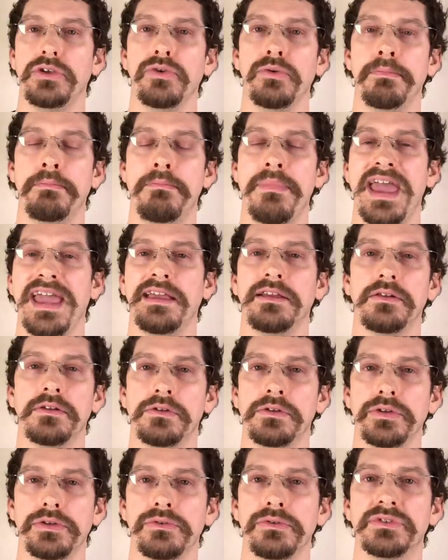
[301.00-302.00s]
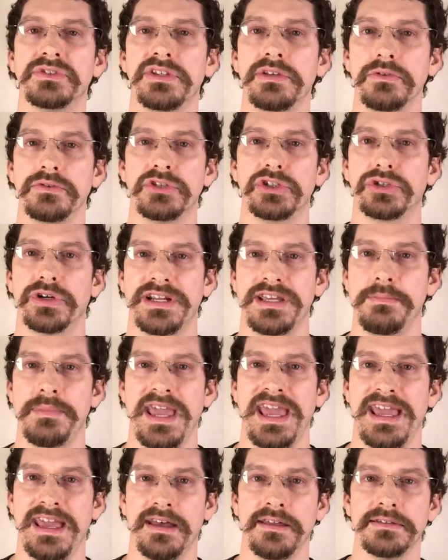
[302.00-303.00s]
you may lose those tritium
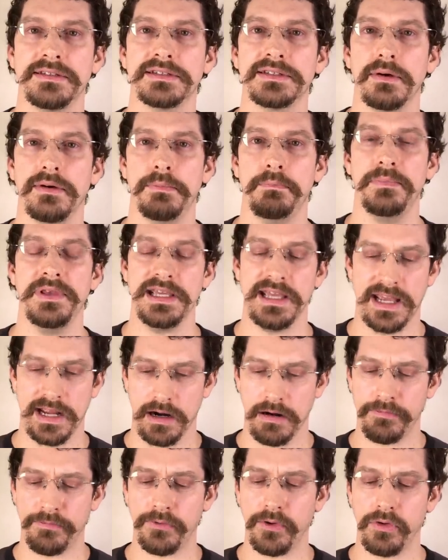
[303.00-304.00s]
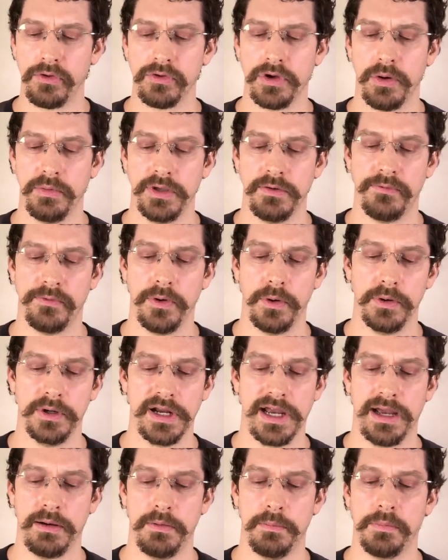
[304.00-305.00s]
hands, so I'd be careful going
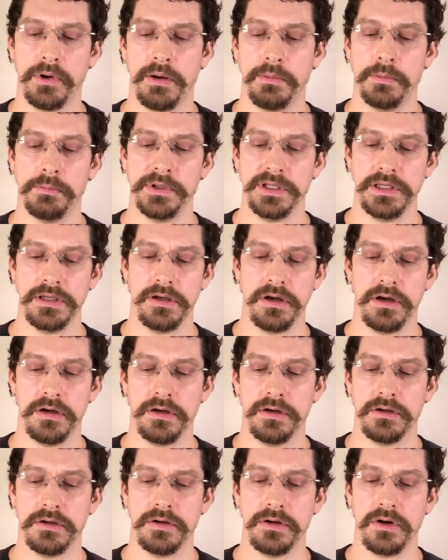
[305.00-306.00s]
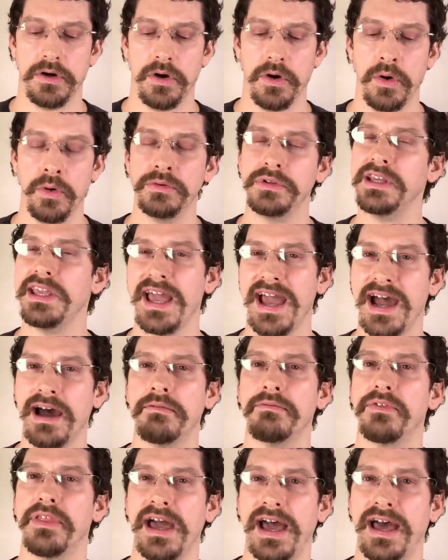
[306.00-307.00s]
forward. I would probably only
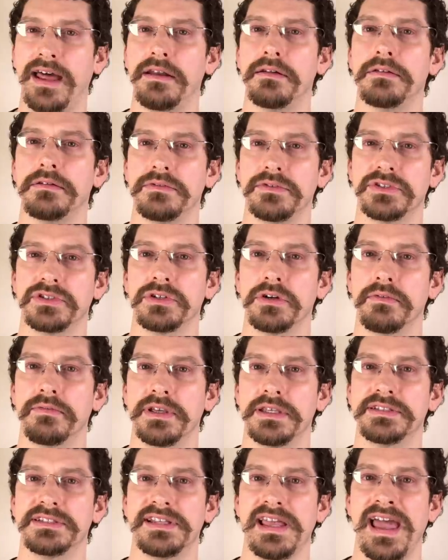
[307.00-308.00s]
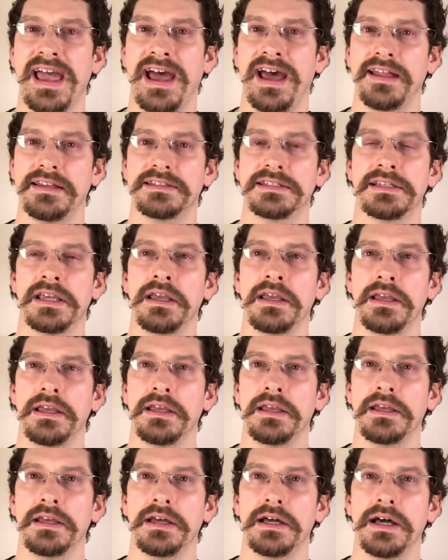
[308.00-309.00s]
have that serviced at
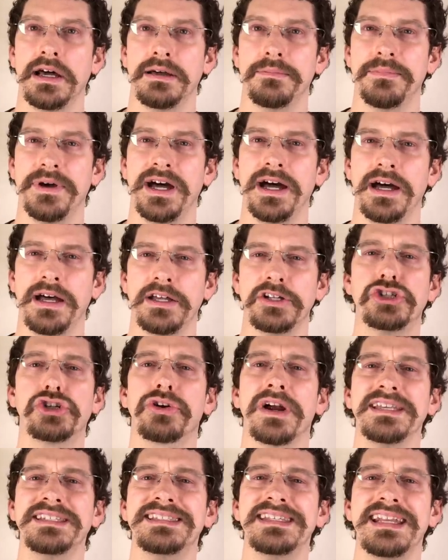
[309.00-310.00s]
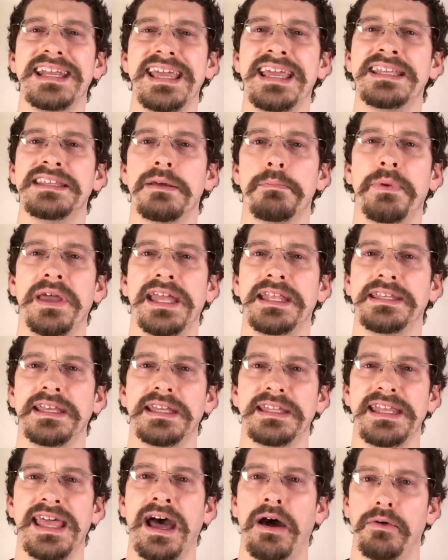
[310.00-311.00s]
a trusted
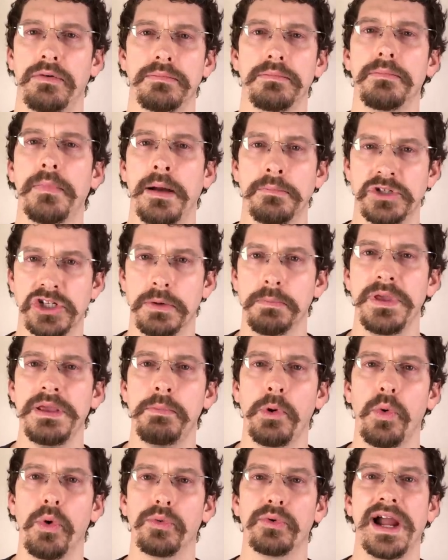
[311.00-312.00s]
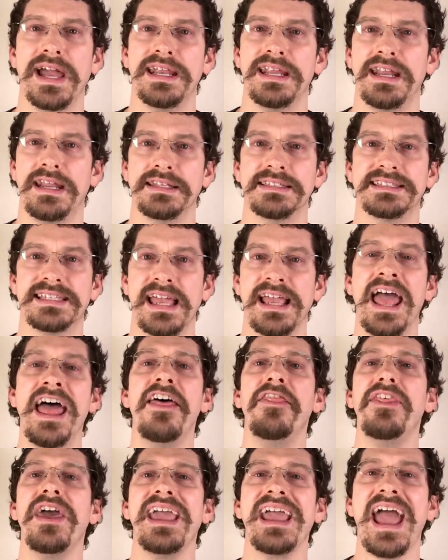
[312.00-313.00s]
independent. Now, I'm sure people will write in and say,
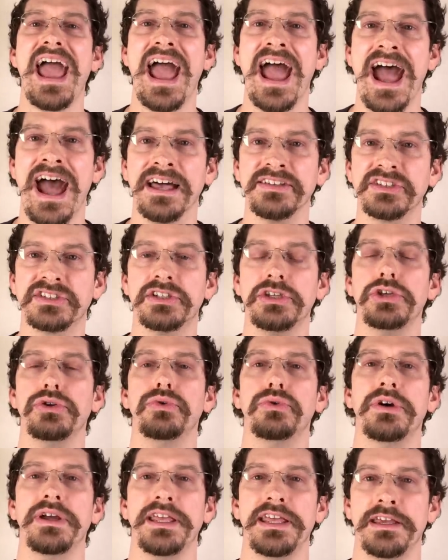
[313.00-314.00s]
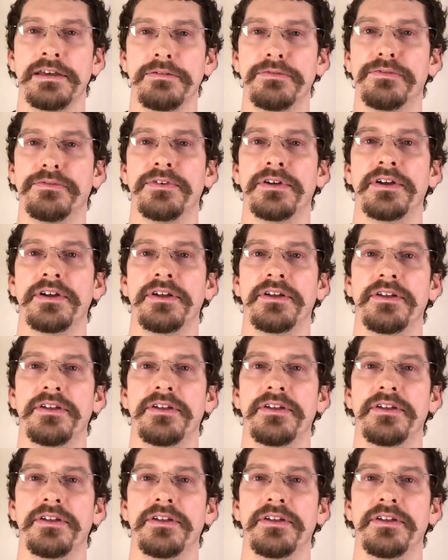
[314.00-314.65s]
they ask you if